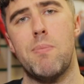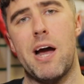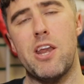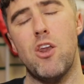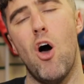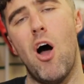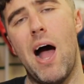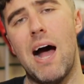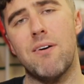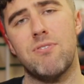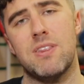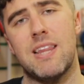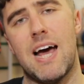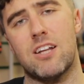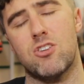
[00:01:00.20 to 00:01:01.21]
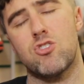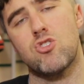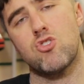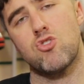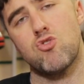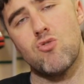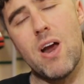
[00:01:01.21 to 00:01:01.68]
by not having that
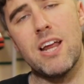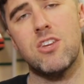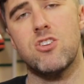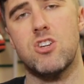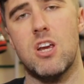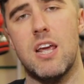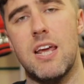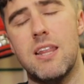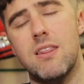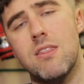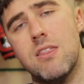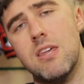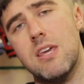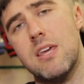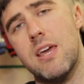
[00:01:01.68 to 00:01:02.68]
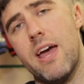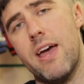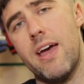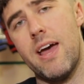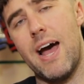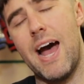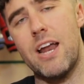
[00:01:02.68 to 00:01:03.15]
stretch in the
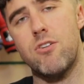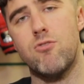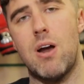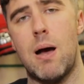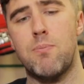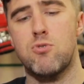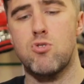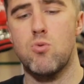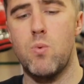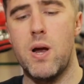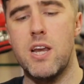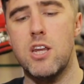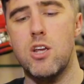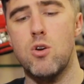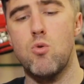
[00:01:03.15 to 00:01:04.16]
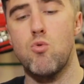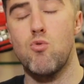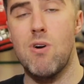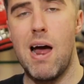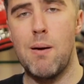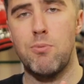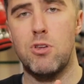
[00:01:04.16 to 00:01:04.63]
hand wraps, when you
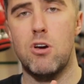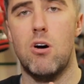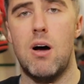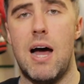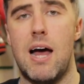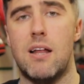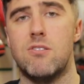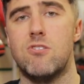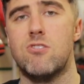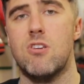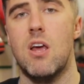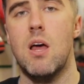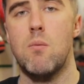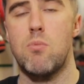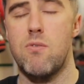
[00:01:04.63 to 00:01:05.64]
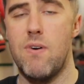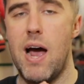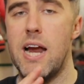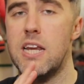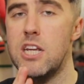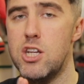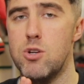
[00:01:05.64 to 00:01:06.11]
wrap your hands,
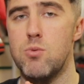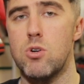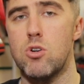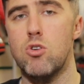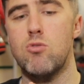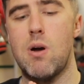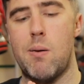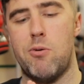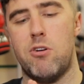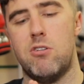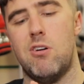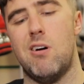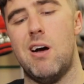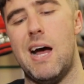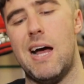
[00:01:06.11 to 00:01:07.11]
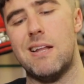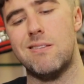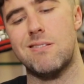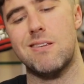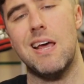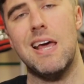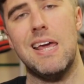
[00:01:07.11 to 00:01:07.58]
providing you do a good wrap on your
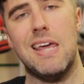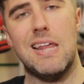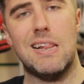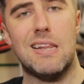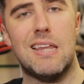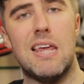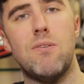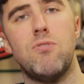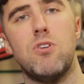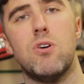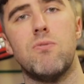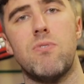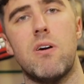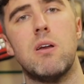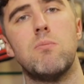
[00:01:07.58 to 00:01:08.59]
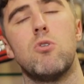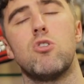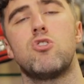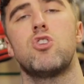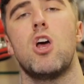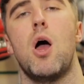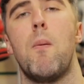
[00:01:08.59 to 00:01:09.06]
hands, it'll give you very
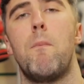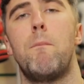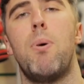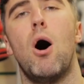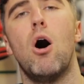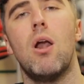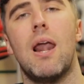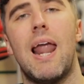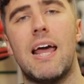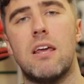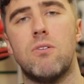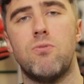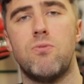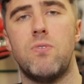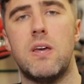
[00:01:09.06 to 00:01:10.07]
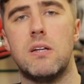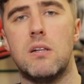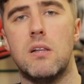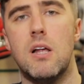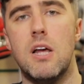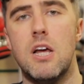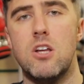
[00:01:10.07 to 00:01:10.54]
much a pot-like
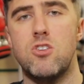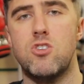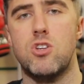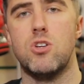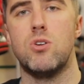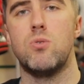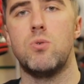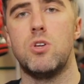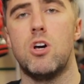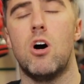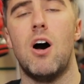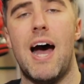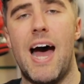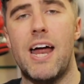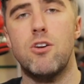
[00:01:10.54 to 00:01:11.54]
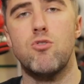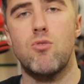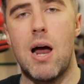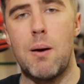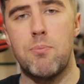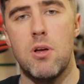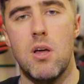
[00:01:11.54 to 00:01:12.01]
feel to your hand
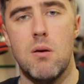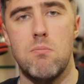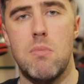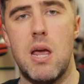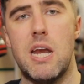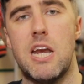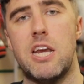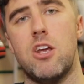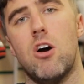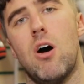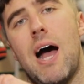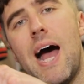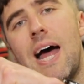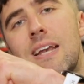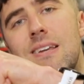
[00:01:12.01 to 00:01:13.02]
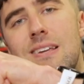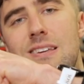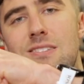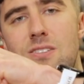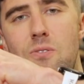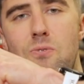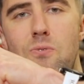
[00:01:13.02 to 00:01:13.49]
wrap, meaning your hand
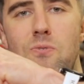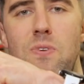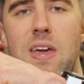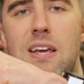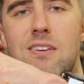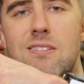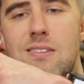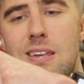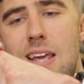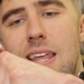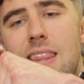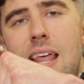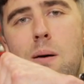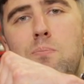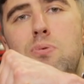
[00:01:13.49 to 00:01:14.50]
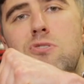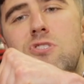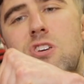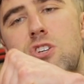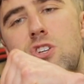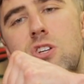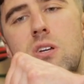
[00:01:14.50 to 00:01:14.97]
is fixed in that
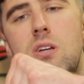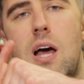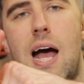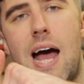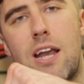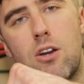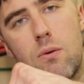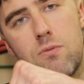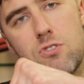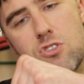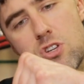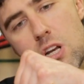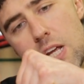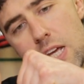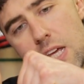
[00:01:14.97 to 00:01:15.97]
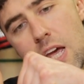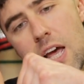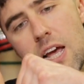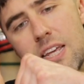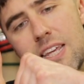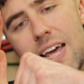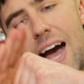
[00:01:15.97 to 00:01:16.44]
position, and obviously
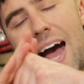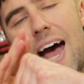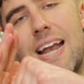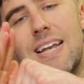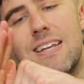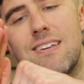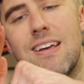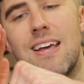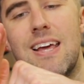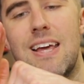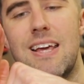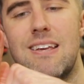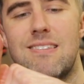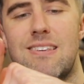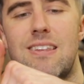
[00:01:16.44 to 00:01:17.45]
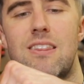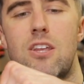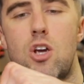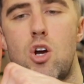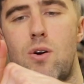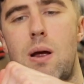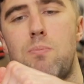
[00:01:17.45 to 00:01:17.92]
your hand is in
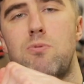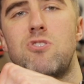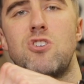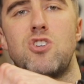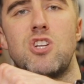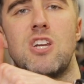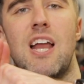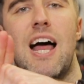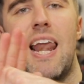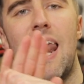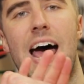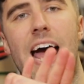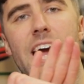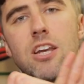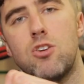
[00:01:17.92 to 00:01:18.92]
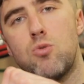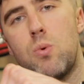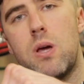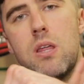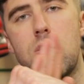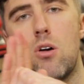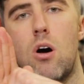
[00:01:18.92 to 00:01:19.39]
the correct position, aligned
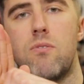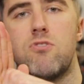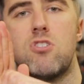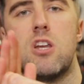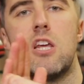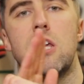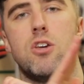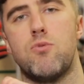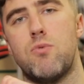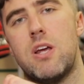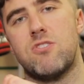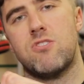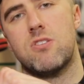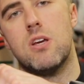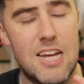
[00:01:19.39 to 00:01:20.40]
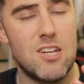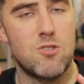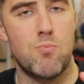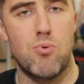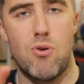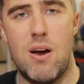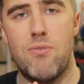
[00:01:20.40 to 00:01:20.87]
with obviously your wrist.
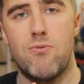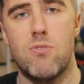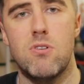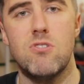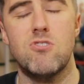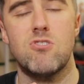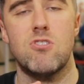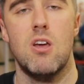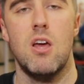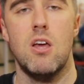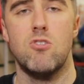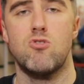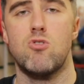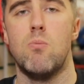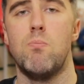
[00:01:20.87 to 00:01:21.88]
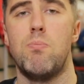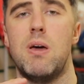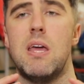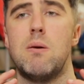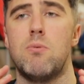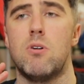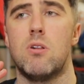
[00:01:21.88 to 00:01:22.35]
It's preference. Some
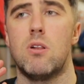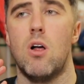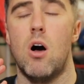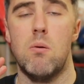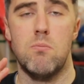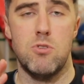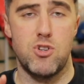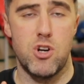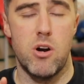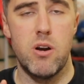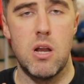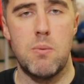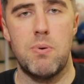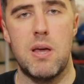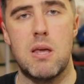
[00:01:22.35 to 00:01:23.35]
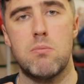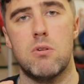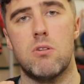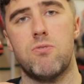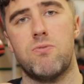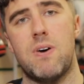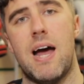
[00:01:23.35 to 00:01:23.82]
people, or majority of
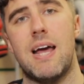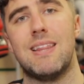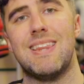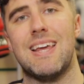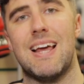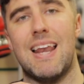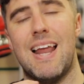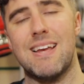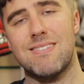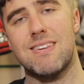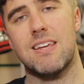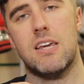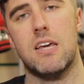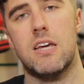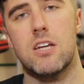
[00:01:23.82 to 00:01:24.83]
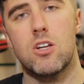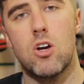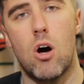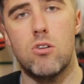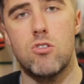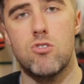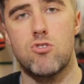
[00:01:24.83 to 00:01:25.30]
people, find the elasticated
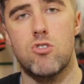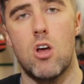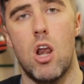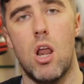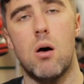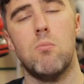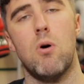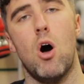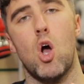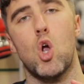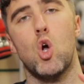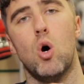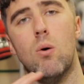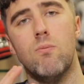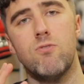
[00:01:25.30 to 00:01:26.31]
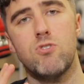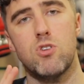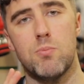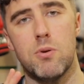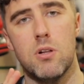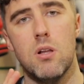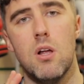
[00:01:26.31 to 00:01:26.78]
cottons a lot more
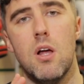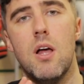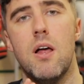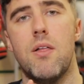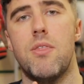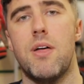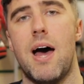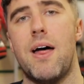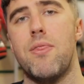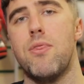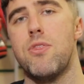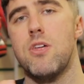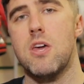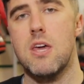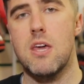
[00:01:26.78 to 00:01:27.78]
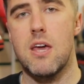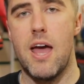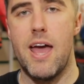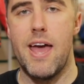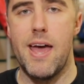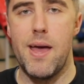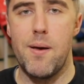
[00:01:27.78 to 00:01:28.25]
comfortable than the
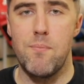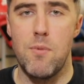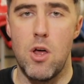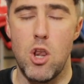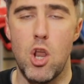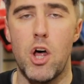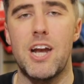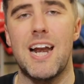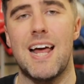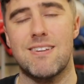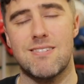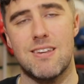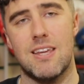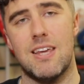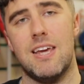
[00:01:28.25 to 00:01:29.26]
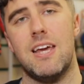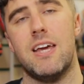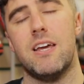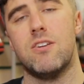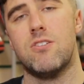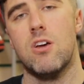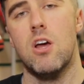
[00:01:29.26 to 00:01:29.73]

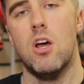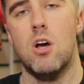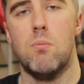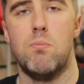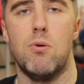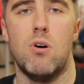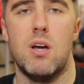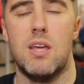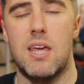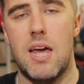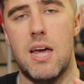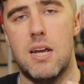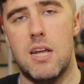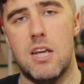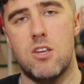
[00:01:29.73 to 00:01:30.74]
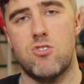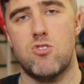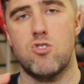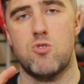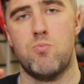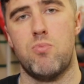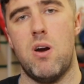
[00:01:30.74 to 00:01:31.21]
non-elasticated, but again, it is
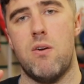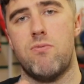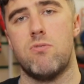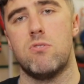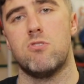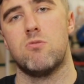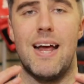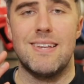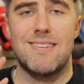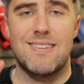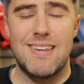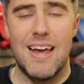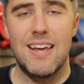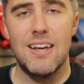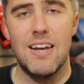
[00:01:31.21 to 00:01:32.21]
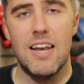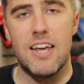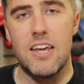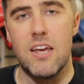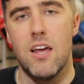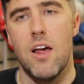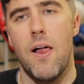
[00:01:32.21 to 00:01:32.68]
just preference.
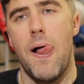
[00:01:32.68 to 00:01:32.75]
Secondly,